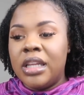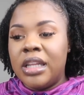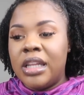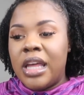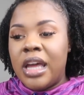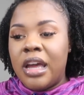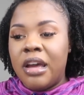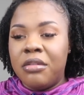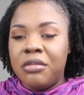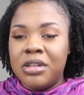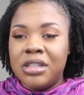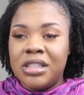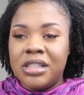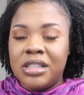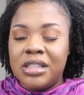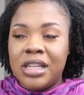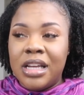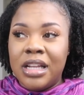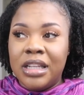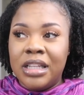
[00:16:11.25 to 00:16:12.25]
that was
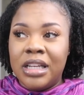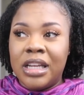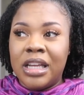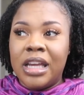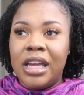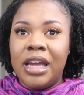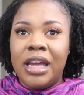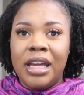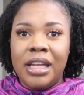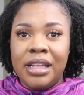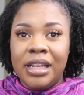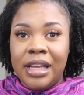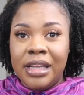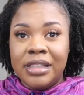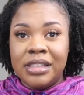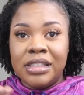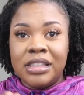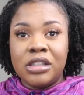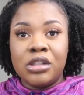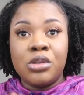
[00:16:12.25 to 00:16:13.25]
selling it, and
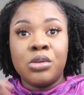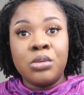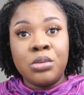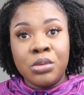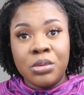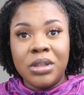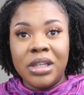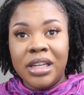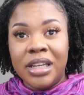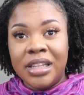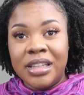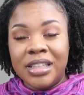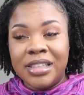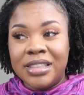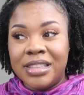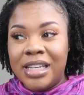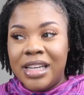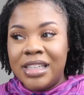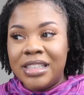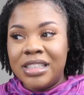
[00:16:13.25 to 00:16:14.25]
they just threw in the
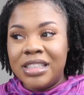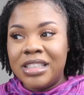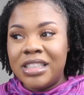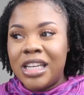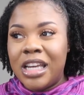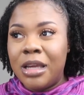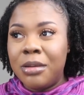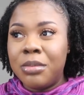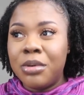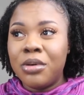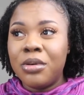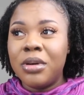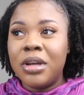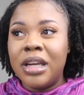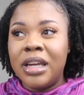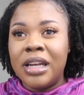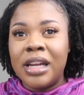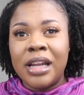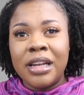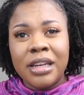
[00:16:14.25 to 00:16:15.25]
changing table.
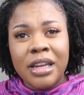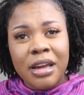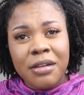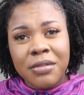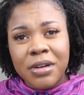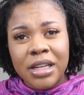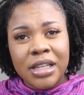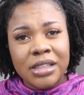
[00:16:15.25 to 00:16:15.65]
And I never